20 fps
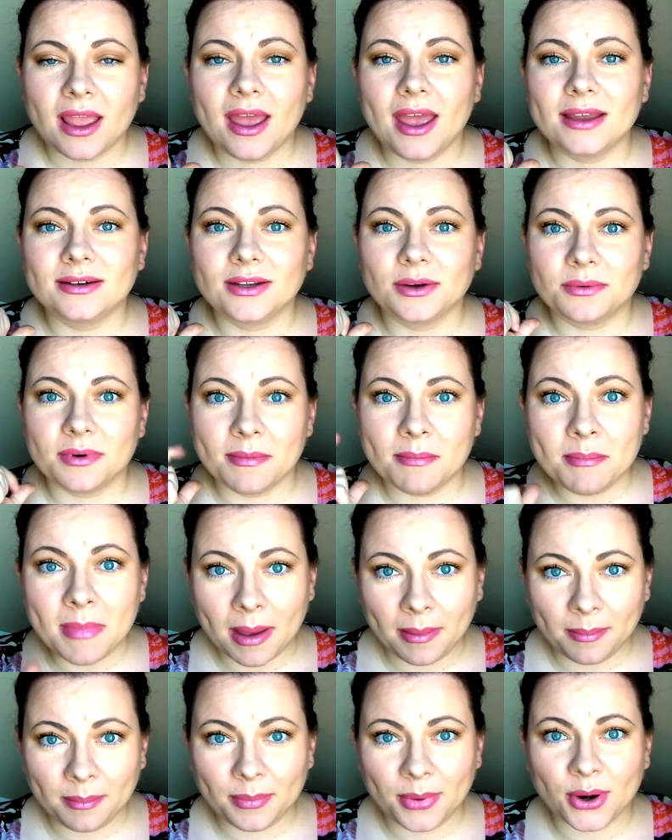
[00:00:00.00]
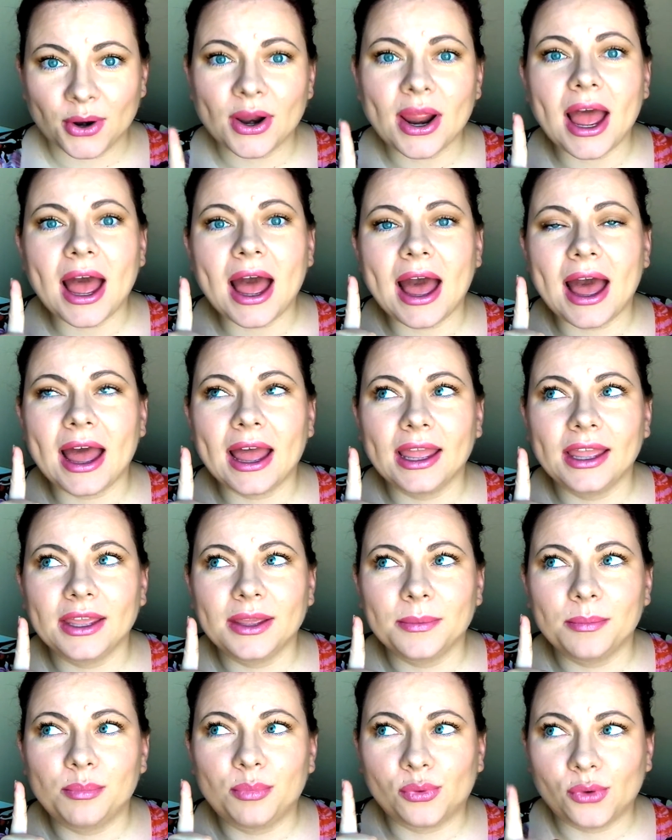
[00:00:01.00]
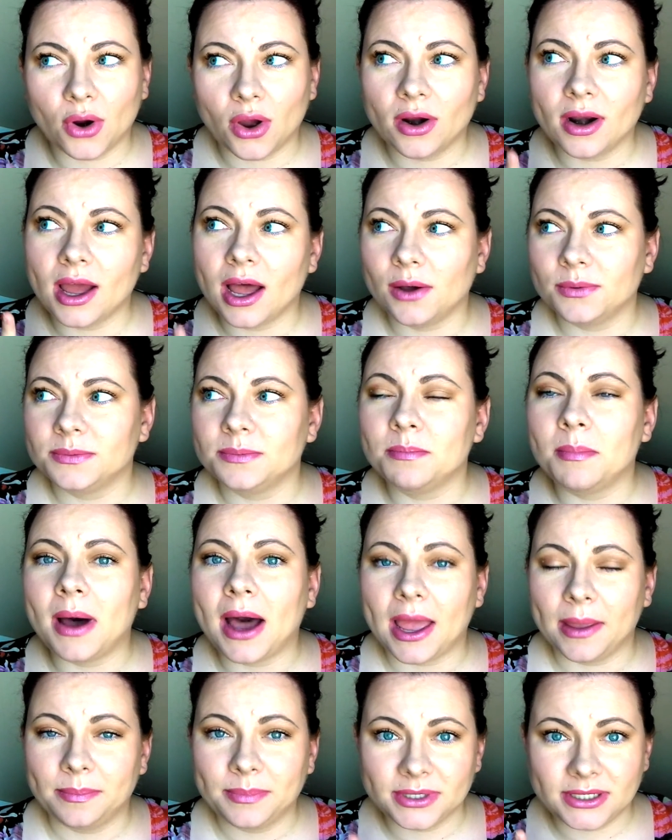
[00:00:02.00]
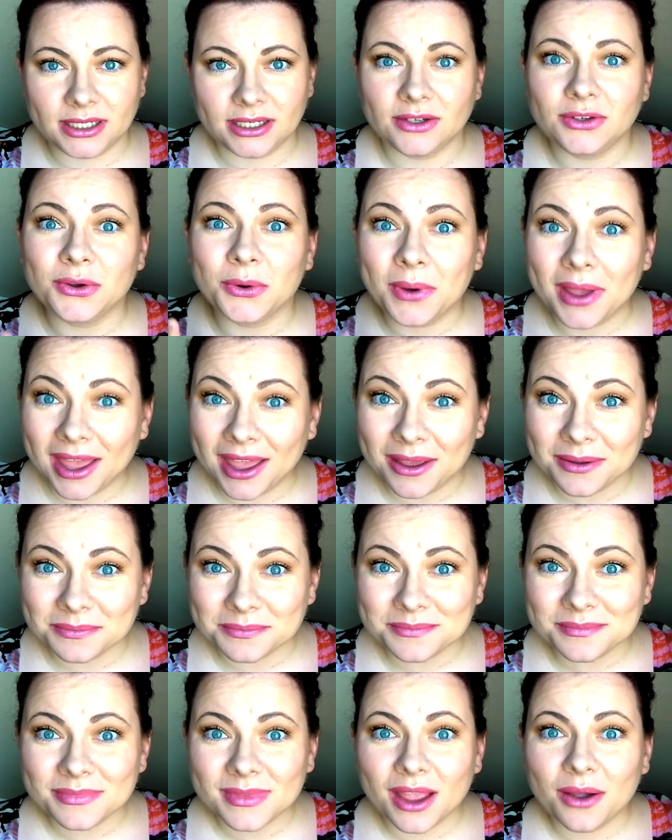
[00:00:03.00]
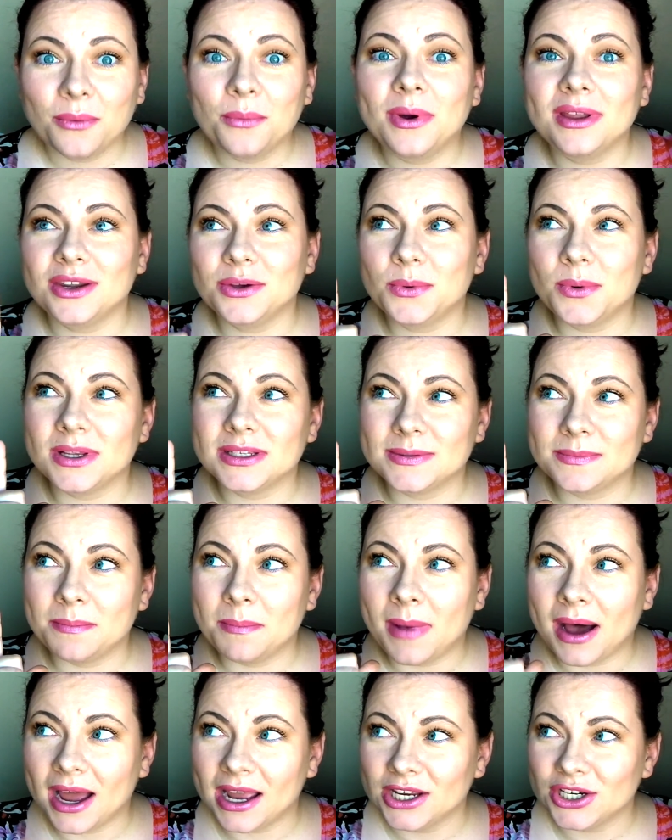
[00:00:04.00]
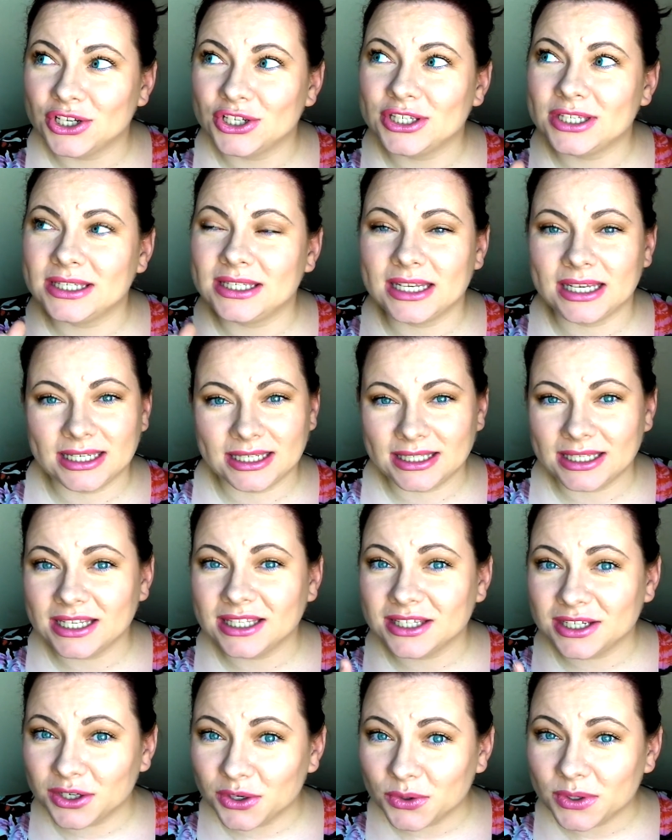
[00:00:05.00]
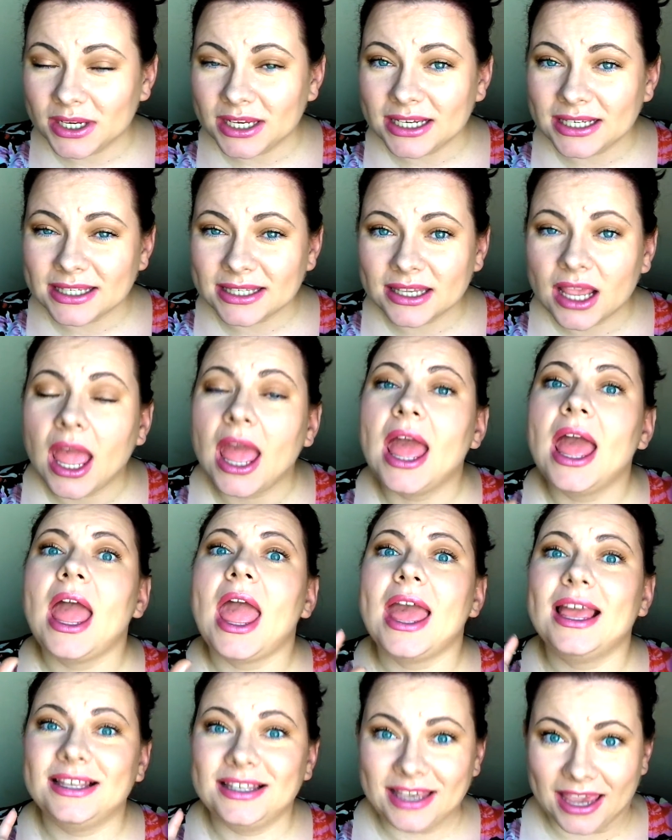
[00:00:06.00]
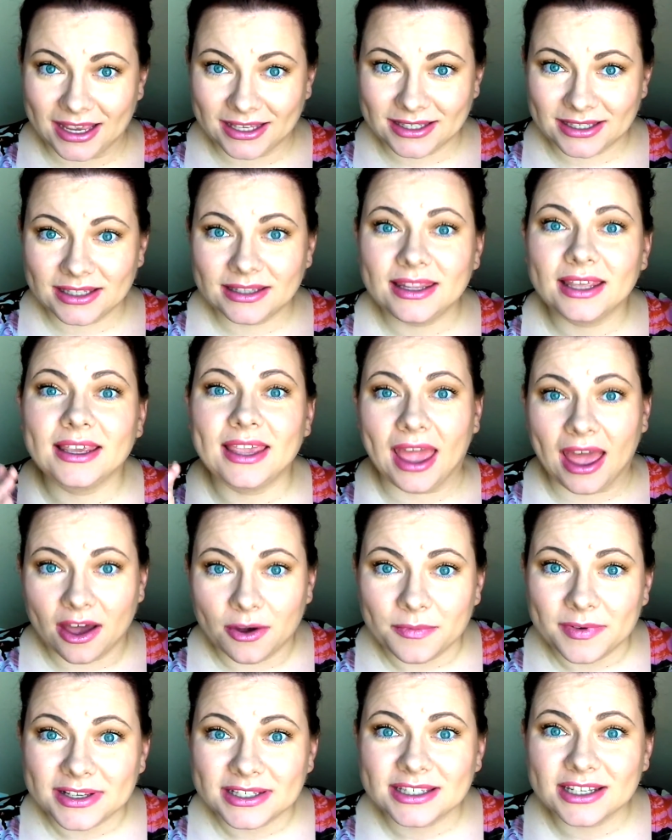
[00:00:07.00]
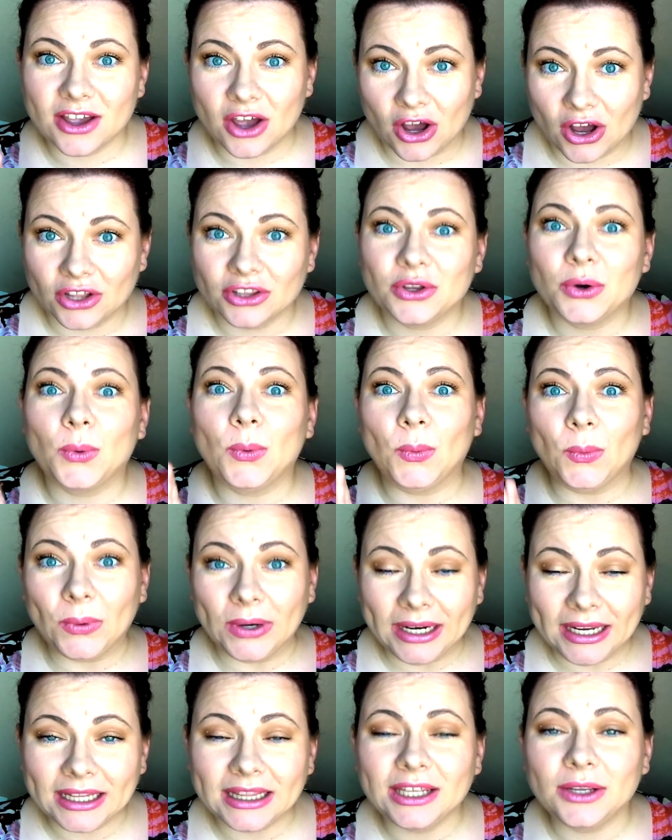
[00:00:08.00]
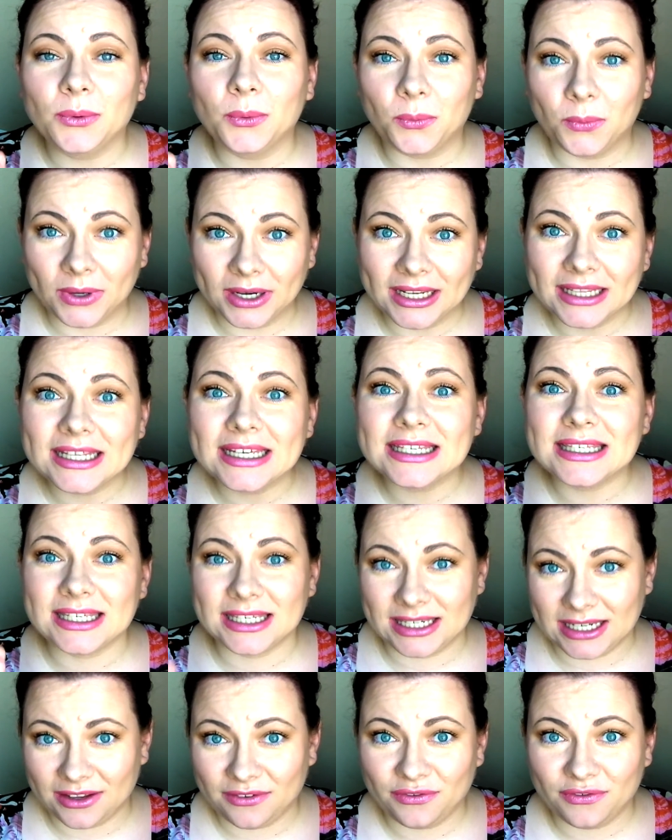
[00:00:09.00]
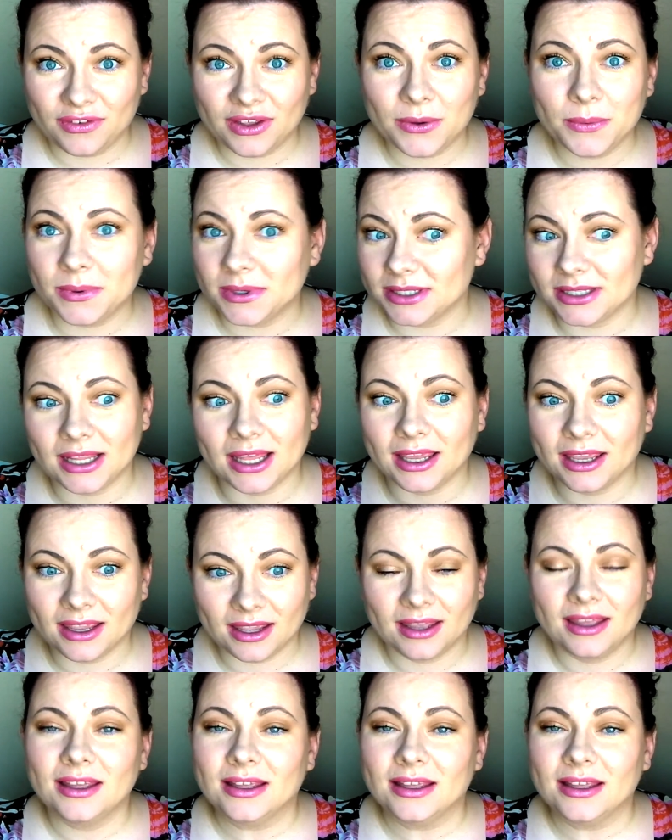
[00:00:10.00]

and i remember i brought out my petit noé when it was minus 16 degrees and yes the canvas got really really stiff it was like